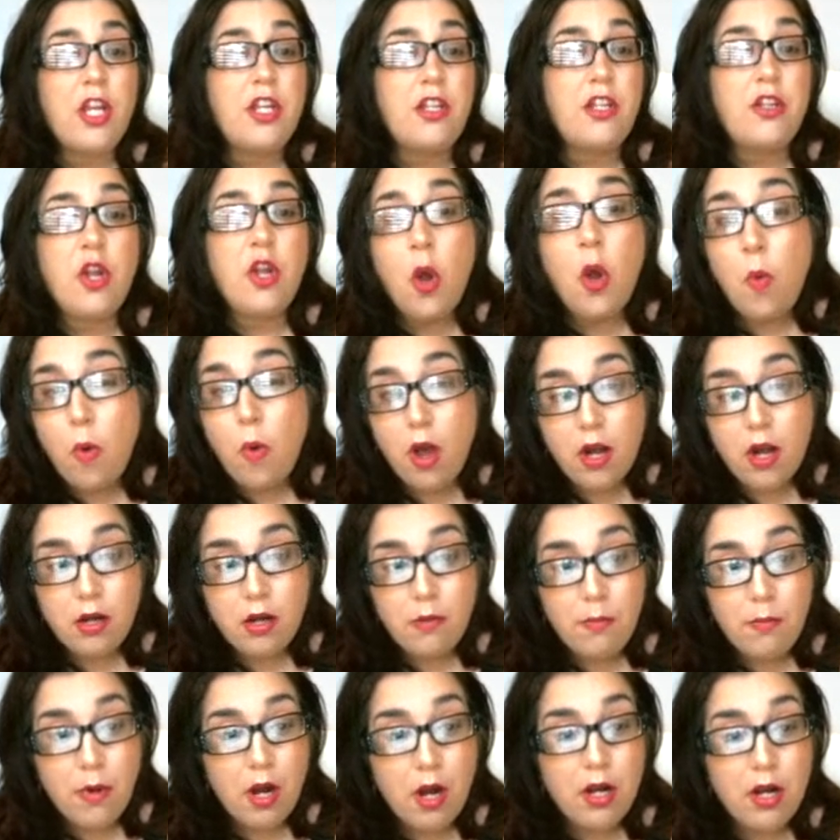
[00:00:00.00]
No
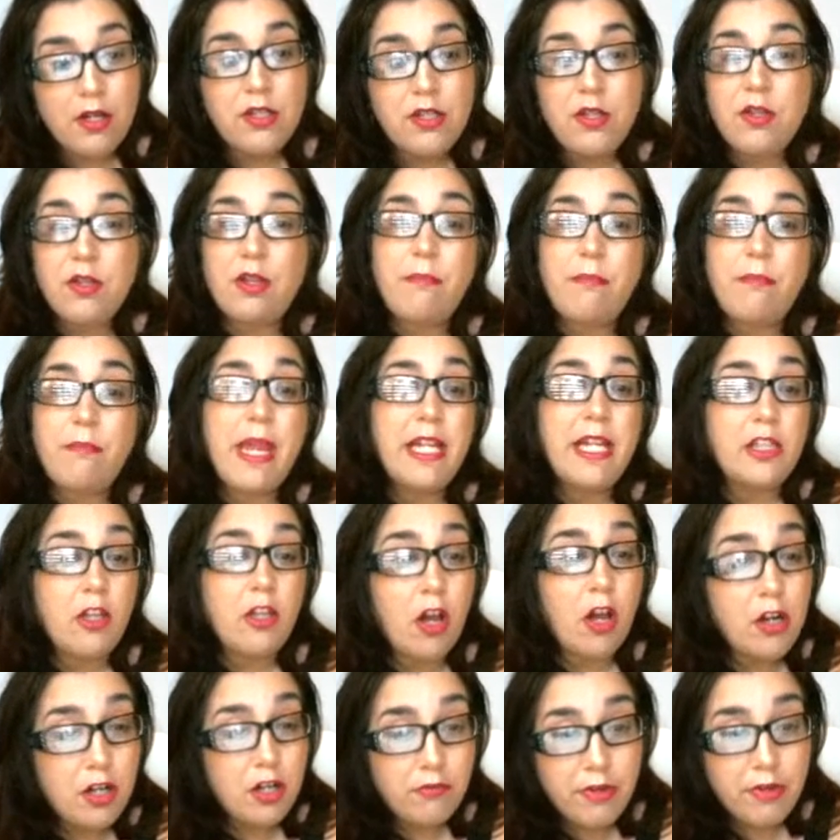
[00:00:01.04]
watermarks. You can make
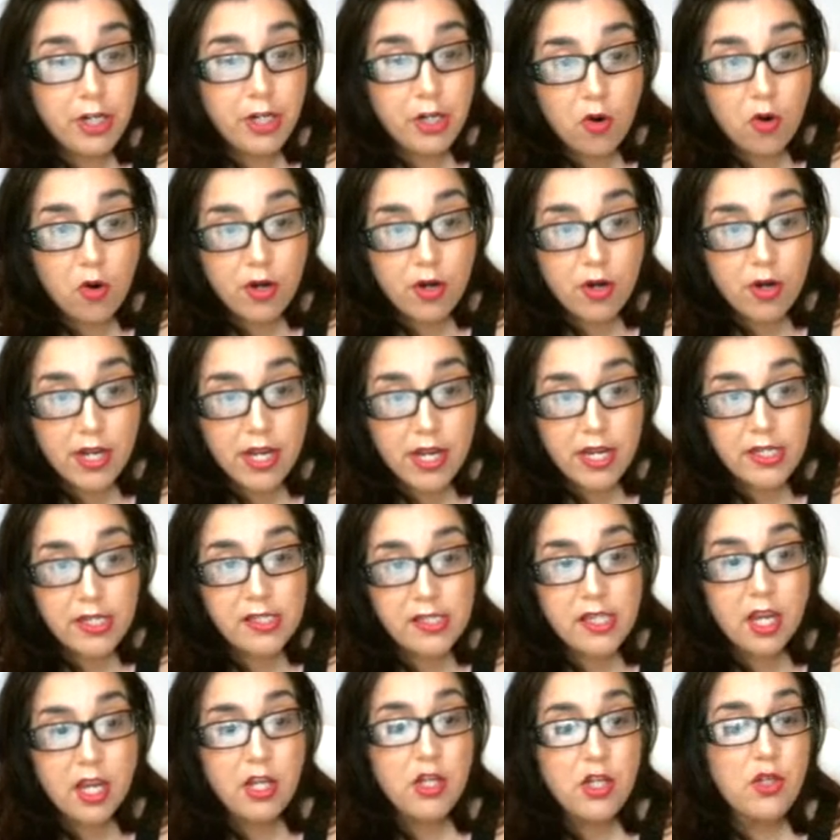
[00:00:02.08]
longer
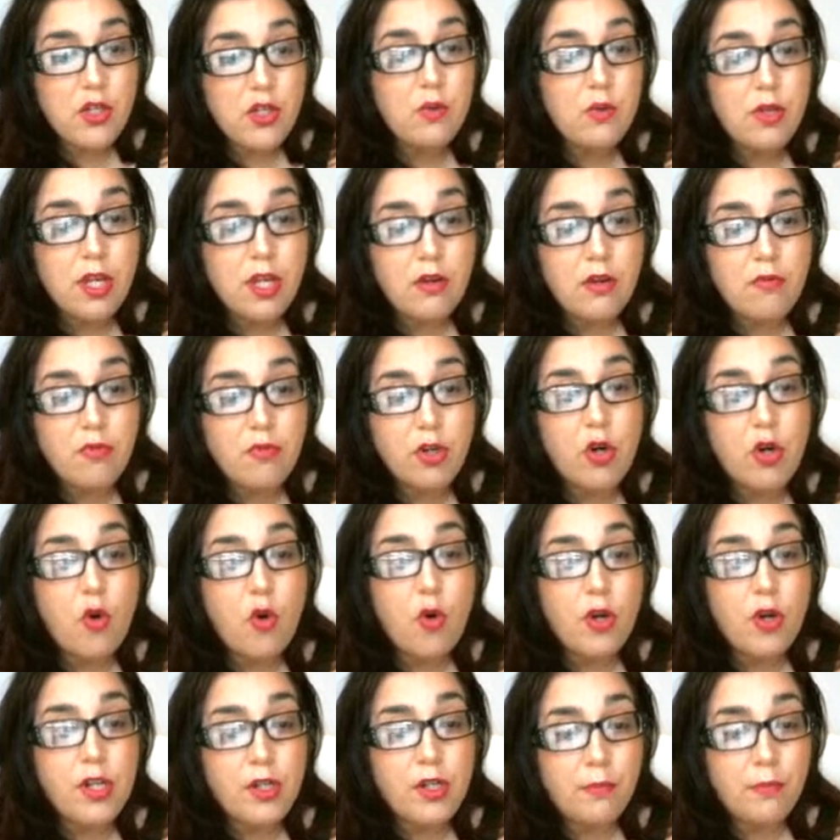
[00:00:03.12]
recordings. You can
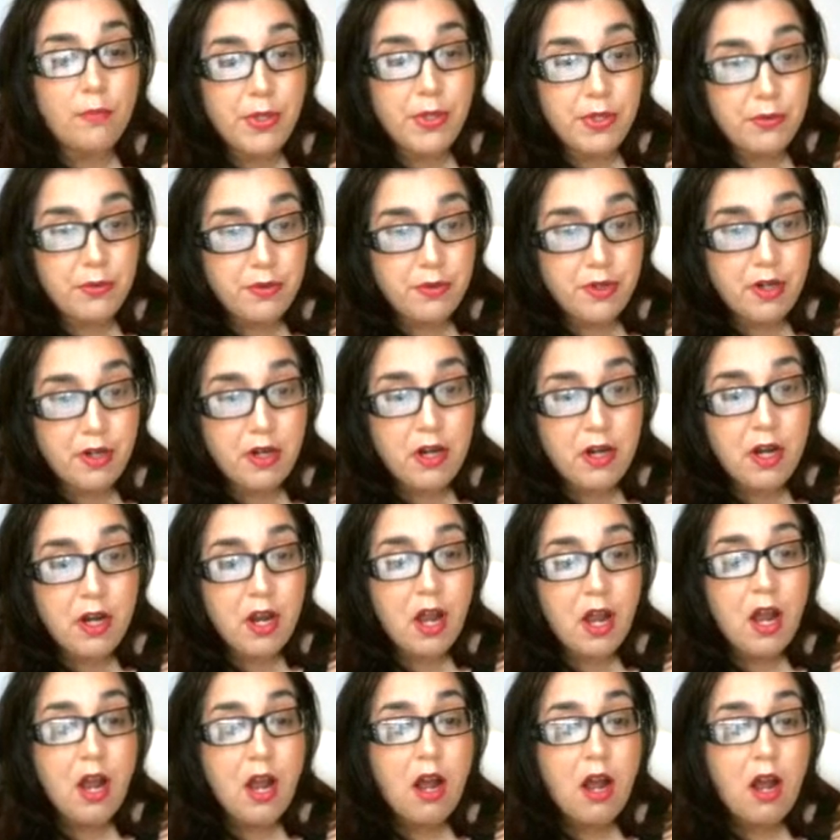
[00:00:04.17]
record computer
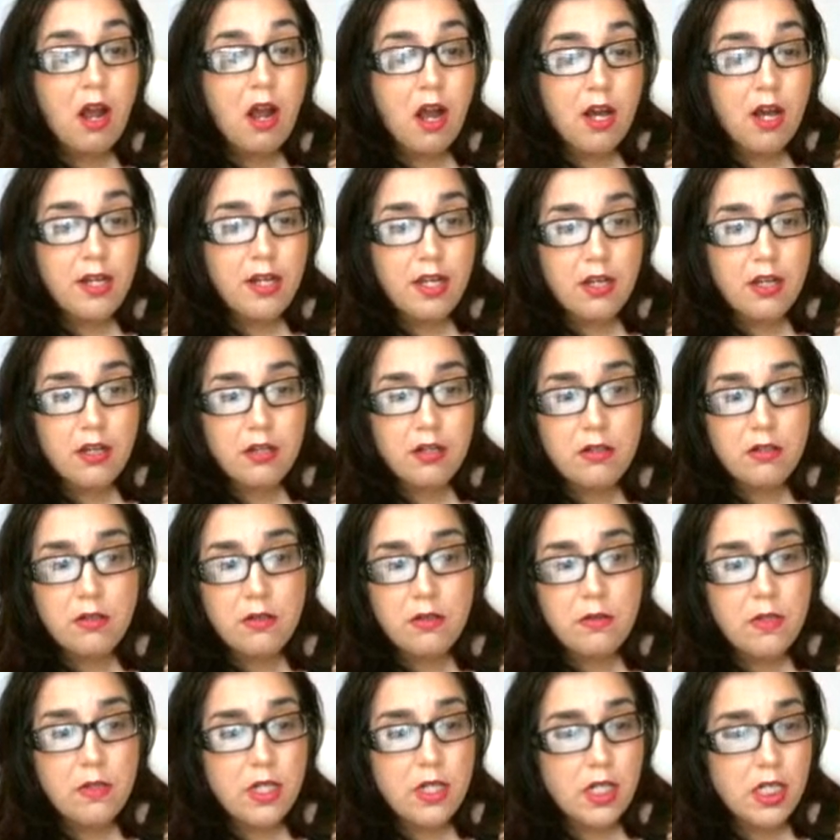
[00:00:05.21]

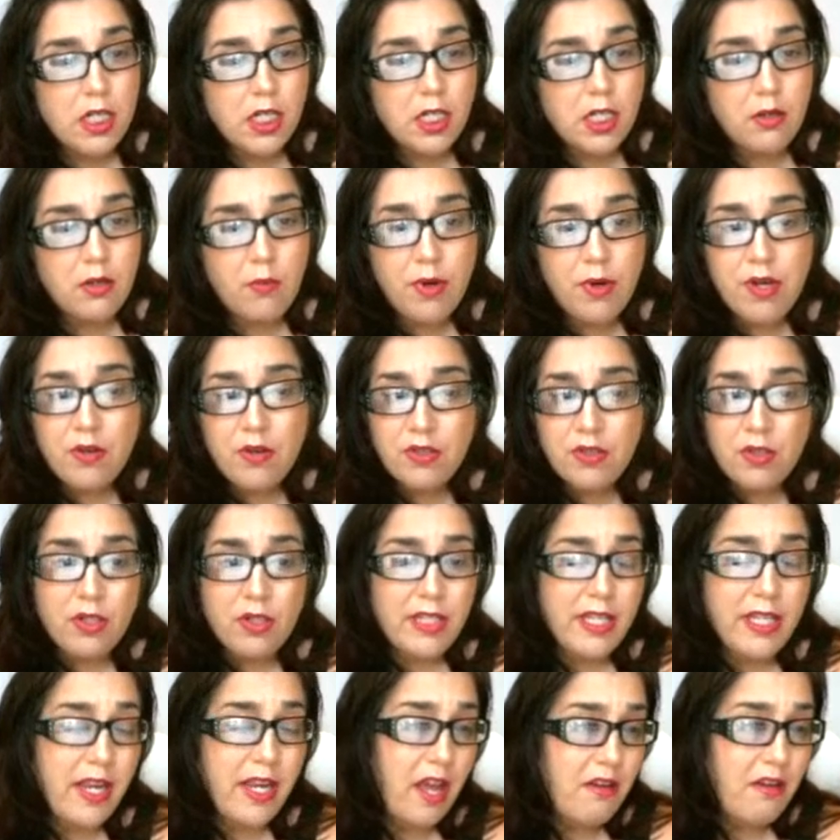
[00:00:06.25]
audio, uh, Windows
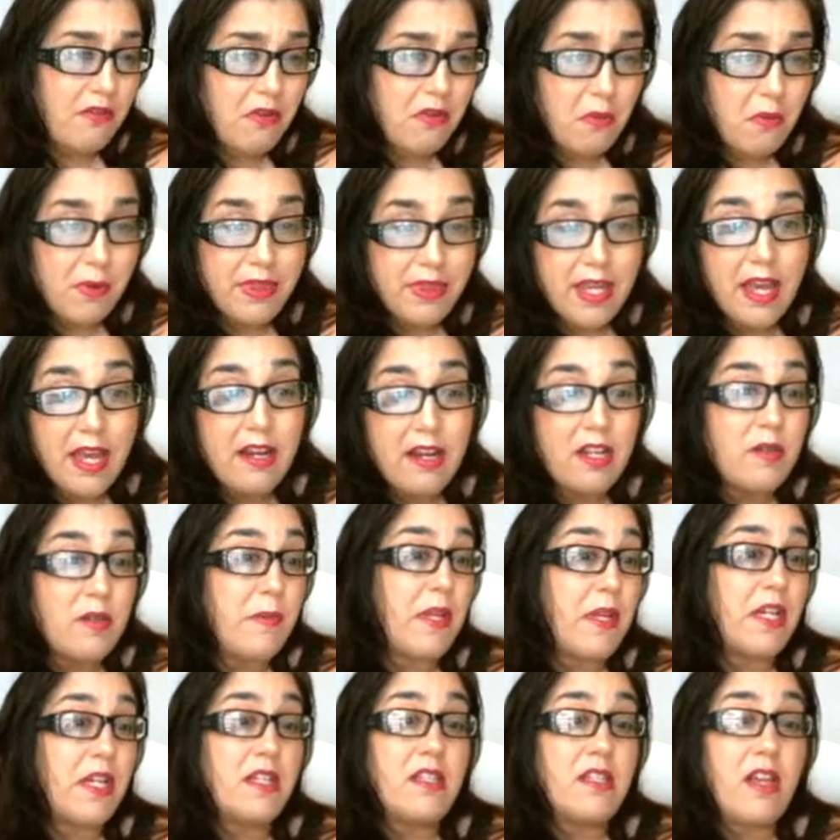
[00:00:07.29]
only. I don't know what that is
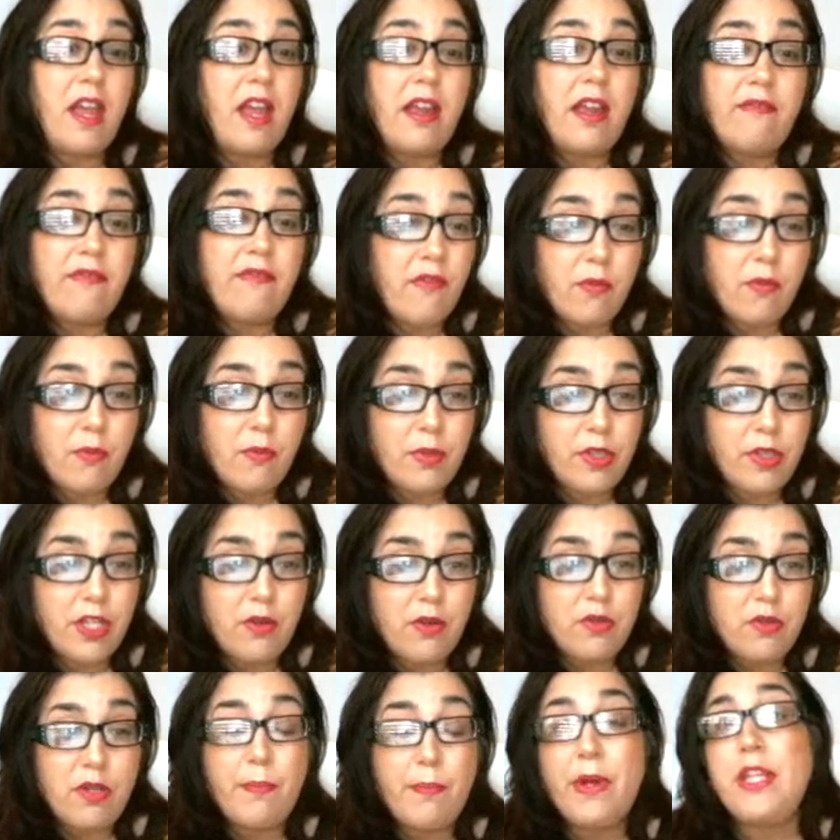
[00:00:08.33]
because I've never really
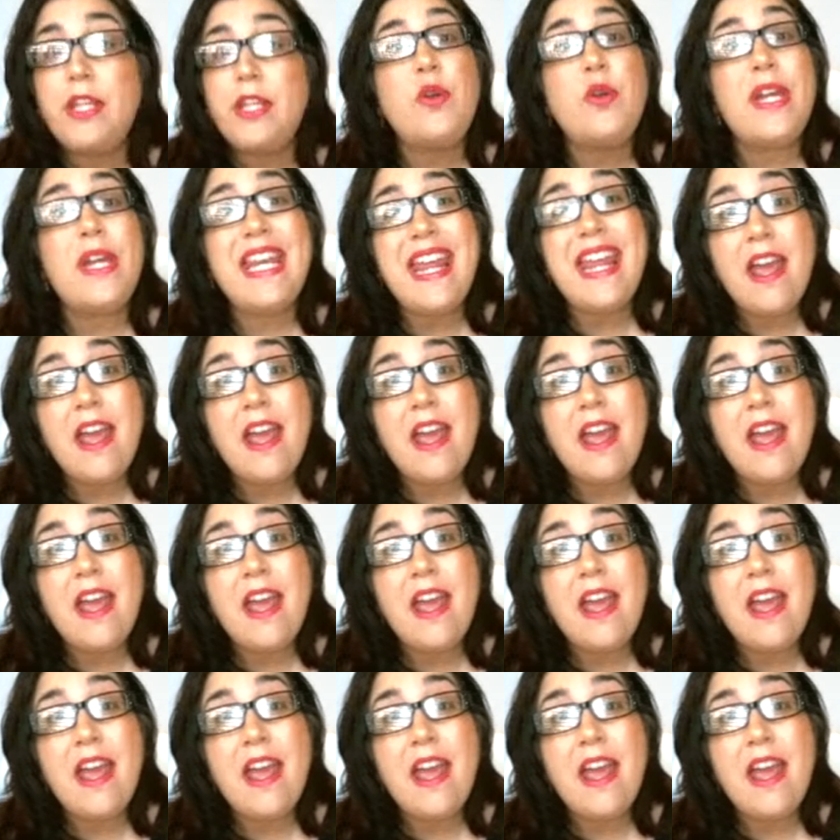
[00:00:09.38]
used it, but you can